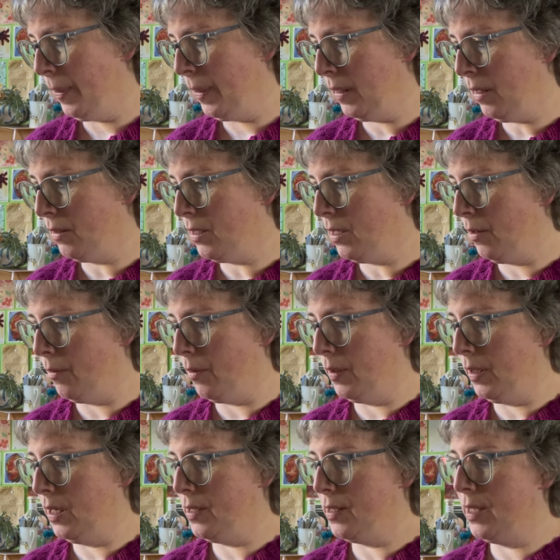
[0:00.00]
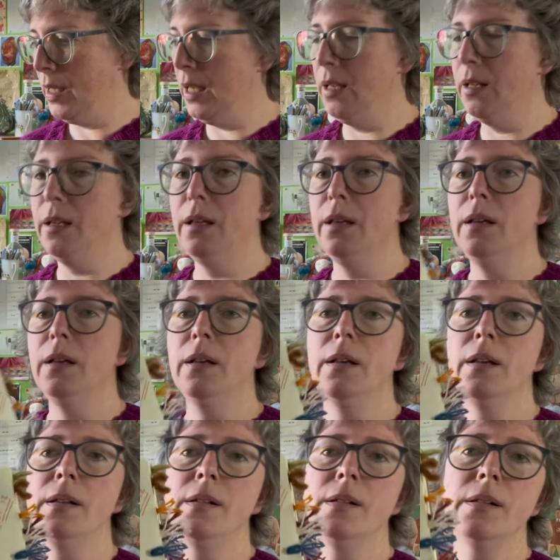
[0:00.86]
I'll tell you what, here's the
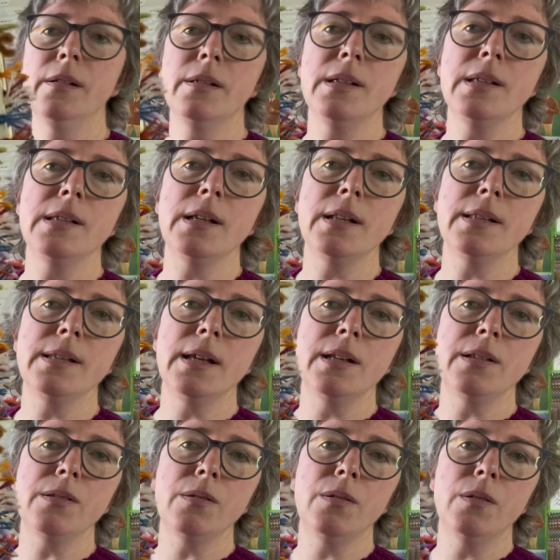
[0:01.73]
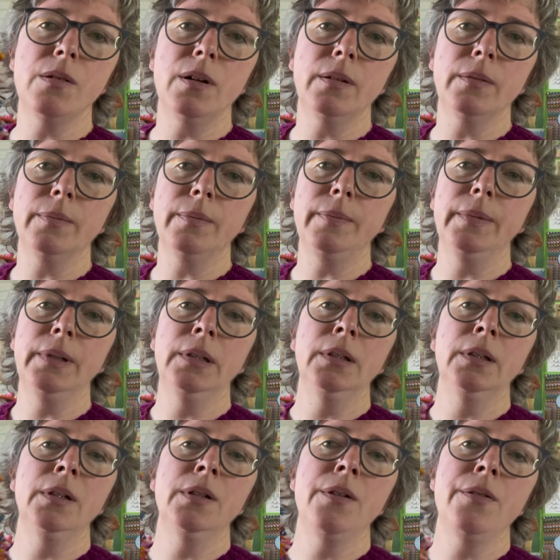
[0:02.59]
sunset song.
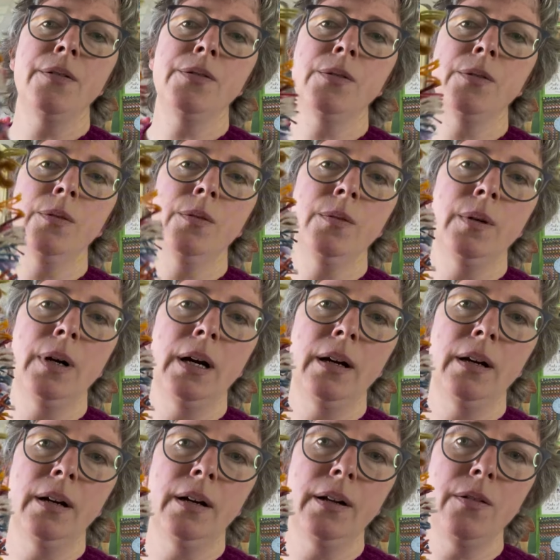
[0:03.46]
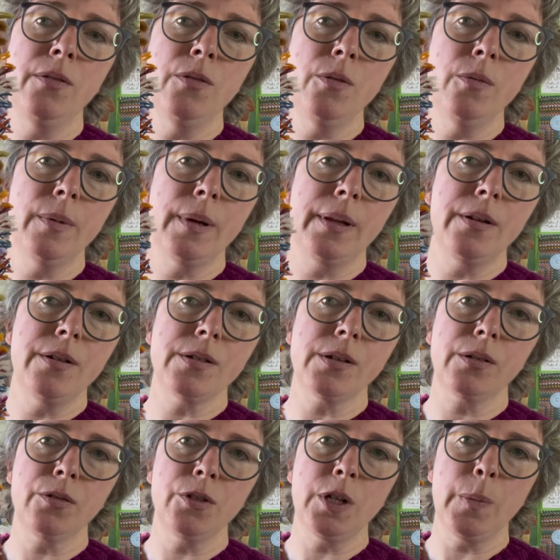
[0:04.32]
So I'd note whether it's
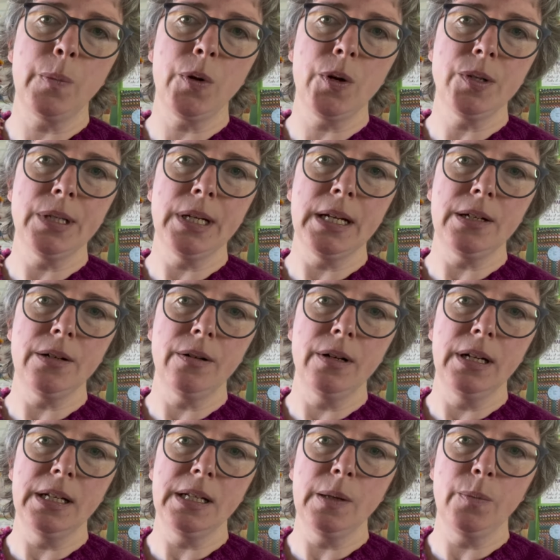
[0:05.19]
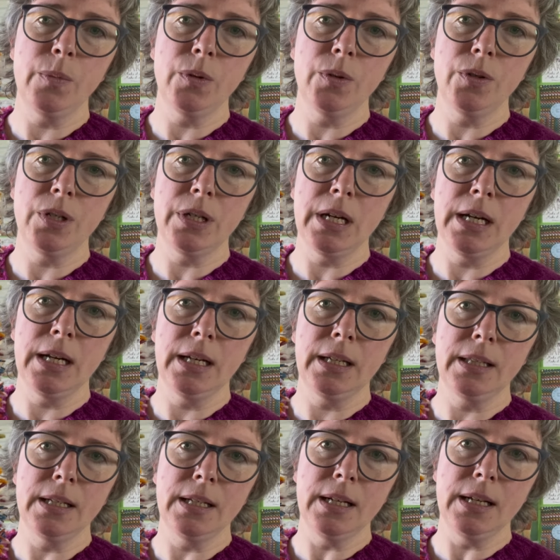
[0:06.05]
a crochet project or a knitting
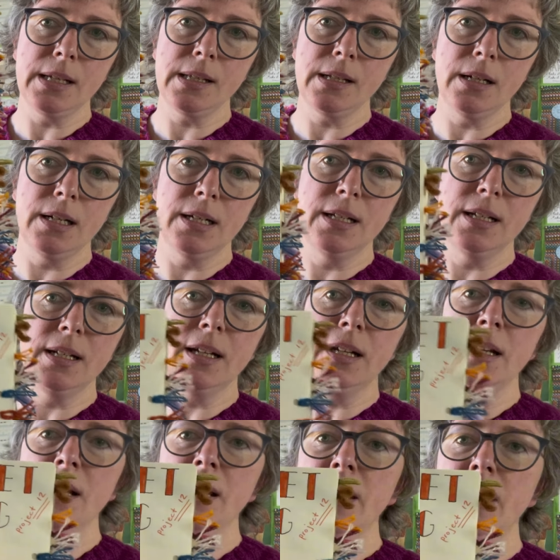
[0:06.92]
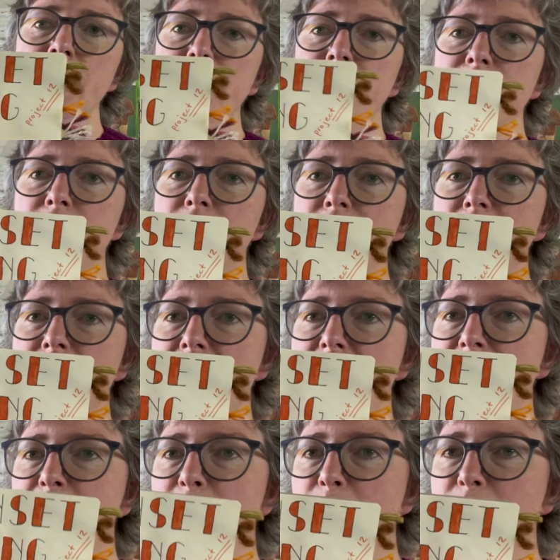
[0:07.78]
project. The day I started it, they all get a